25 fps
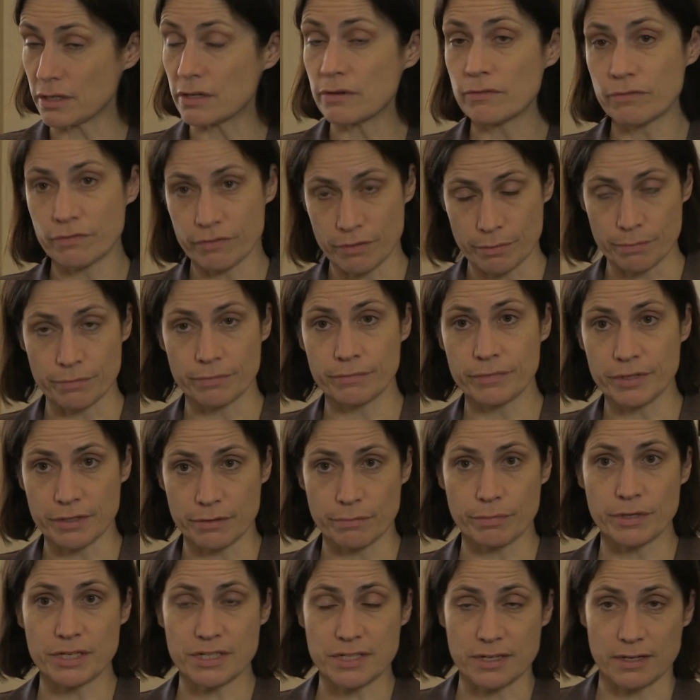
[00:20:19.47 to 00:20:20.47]
from,
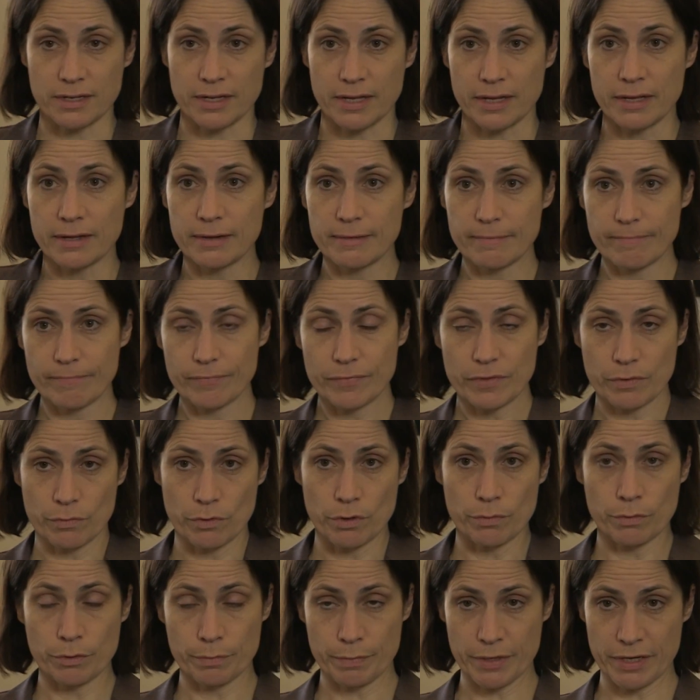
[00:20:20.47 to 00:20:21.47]
basically
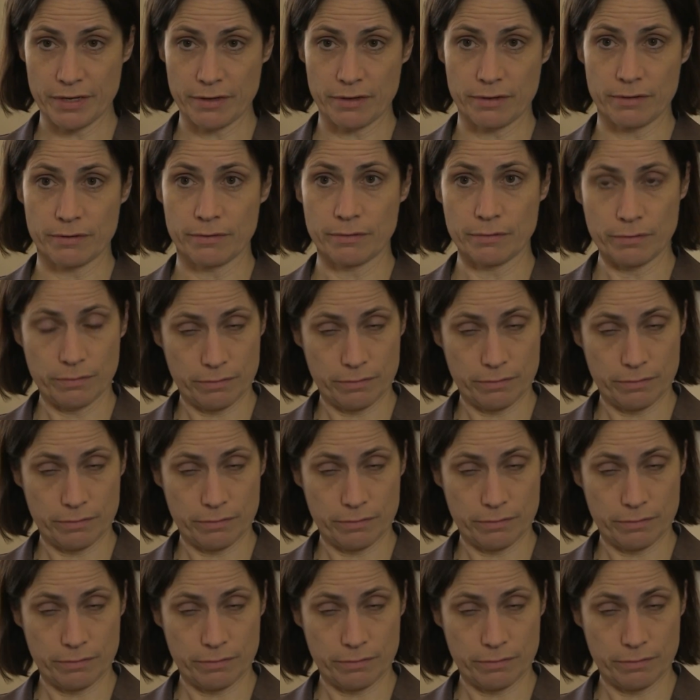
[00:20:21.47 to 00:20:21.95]
what would be a